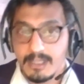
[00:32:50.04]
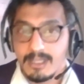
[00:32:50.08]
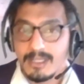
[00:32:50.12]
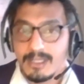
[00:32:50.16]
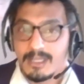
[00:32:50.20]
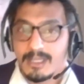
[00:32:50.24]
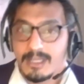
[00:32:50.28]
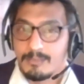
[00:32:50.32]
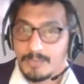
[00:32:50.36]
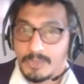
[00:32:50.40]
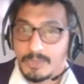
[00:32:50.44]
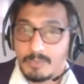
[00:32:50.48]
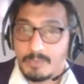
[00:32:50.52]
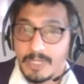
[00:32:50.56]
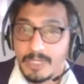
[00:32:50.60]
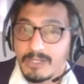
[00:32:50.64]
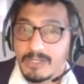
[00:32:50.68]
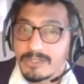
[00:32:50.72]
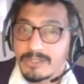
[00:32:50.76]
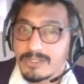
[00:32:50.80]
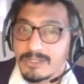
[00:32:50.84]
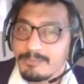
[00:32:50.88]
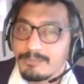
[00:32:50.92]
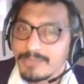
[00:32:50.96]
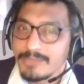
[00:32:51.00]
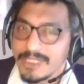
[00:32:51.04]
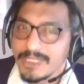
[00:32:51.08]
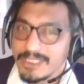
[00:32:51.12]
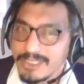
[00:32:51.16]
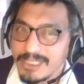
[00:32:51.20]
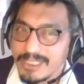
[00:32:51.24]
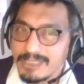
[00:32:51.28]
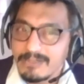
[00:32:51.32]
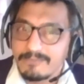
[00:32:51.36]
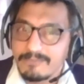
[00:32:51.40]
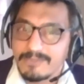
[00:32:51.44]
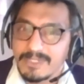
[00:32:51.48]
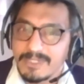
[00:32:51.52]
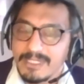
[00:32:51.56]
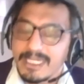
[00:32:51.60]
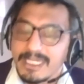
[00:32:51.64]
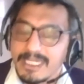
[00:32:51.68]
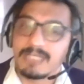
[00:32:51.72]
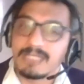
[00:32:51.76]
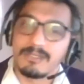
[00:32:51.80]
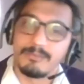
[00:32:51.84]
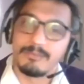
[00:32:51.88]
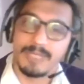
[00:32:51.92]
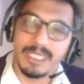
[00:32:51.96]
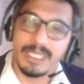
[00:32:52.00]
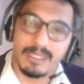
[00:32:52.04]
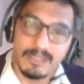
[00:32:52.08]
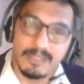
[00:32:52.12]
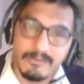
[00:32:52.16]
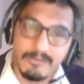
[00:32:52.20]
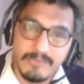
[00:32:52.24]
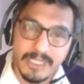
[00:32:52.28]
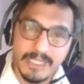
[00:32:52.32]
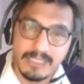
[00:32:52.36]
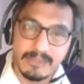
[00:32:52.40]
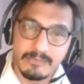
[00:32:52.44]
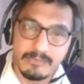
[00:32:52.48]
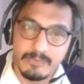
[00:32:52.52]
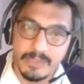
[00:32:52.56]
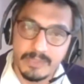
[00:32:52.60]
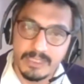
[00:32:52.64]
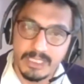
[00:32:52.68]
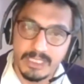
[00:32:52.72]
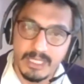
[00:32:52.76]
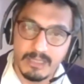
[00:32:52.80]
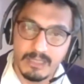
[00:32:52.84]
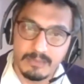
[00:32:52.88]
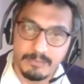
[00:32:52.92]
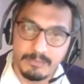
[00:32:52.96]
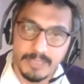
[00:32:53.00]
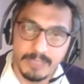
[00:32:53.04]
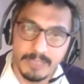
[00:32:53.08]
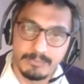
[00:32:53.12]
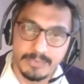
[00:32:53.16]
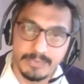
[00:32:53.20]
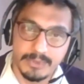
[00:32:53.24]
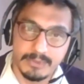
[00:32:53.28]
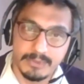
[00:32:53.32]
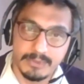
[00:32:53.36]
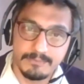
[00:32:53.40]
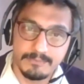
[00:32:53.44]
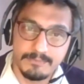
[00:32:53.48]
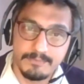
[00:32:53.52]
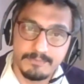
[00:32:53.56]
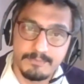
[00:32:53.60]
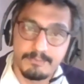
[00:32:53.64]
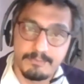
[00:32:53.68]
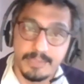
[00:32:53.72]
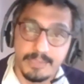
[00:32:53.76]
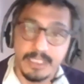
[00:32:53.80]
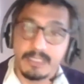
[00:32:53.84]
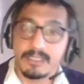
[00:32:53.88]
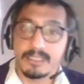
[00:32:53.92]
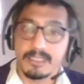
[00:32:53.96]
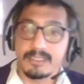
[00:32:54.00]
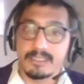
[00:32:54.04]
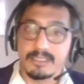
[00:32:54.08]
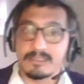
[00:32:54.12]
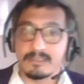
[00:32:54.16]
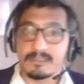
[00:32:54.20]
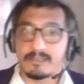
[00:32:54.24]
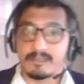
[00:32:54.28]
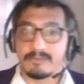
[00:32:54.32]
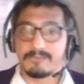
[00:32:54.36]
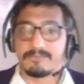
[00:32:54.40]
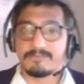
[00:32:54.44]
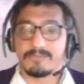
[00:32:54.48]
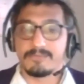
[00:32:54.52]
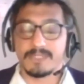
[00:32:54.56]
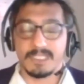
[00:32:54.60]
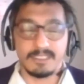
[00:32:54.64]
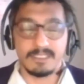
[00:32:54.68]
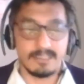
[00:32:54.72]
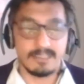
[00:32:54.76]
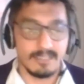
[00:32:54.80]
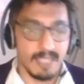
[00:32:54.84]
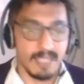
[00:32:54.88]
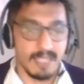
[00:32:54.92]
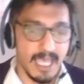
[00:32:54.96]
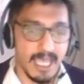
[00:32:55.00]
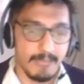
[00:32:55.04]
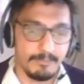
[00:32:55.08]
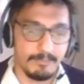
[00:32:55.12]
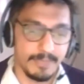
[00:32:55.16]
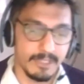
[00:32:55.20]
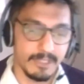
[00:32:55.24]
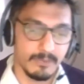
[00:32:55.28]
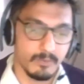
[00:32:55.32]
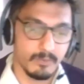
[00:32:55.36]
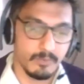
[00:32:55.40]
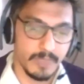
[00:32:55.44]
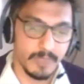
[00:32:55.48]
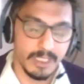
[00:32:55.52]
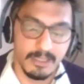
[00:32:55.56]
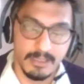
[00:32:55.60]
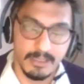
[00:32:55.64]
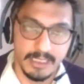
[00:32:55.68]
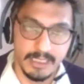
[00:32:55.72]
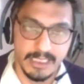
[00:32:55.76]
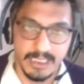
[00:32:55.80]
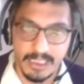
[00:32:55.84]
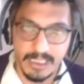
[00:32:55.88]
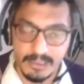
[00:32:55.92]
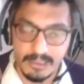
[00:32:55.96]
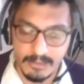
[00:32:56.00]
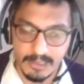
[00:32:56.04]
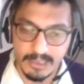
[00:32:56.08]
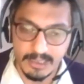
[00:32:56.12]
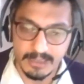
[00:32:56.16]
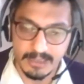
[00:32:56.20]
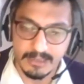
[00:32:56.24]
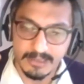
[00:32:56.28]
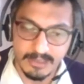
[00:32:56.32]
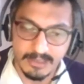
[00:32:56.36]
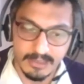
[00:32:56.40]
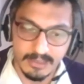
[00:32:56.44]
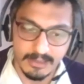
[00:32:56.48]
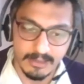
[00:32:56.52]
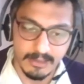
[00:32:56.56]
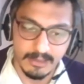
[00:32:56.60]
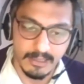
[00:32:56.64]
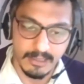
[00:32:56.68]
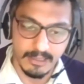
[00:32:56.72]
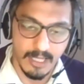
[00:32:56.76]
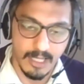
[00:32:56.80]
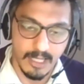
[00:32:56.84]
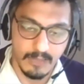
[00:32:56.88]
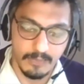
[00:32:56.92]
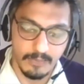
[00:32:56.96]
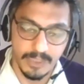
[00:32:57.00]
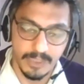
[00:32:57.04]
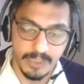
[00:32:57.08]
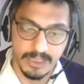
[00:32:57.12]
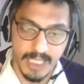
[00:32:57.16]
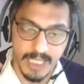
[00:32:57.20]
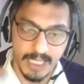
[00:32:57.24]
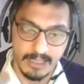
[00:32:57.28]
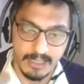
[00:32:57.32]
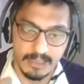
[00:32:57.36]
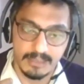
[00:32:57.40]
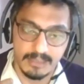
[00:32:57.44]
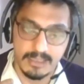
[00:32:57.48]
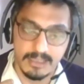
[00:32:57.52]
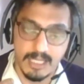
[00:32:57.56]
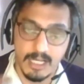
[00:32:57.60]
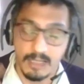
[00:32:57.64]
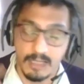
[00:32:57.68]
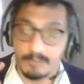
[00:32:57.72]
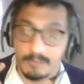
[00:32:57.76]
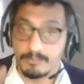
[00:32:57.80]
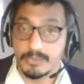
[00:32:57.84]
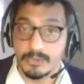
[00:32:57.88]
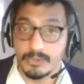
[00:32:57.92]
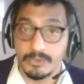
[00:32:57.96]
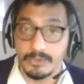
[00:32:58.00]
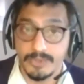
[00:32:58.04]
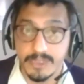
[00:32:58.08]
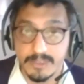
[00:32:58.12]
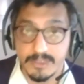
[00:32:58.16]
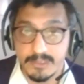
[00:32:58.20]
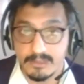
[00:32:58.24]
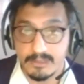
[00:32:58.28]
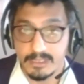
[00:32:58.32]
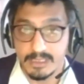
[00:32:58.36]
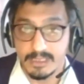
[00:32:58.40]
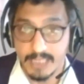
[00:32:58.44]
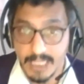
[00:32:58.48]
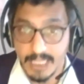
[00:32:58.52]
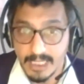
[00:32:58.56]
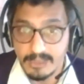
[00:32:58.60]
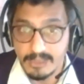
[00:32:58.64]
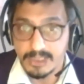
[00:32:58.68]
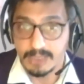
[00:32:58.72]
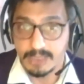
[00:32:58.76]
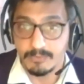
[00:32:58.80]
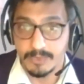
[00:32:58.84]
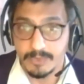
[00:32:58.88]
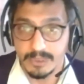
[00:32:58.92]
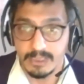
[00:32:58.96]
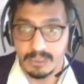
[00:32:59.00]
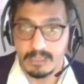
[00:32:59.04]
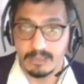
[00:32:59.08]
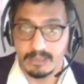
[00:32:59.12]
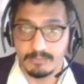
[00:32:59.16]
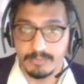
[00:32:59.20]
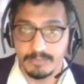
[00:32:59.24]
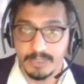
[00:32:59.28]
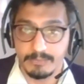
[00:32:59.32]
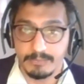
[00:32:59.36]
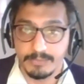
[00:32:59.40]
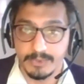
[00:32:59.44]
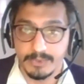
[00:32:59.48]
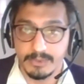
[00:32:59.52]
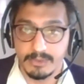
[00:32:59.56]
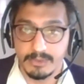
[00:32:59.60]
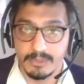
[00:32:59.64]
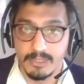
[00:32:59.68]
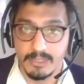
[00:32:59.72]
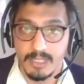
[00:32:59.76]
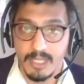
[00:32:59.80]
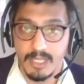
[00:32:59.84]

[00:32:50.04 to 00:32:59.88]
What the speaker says: But we also appreciate the need to be innovative with young people. Because for this to happen, we really need to consider how we challenge our approaches to engaging with young people.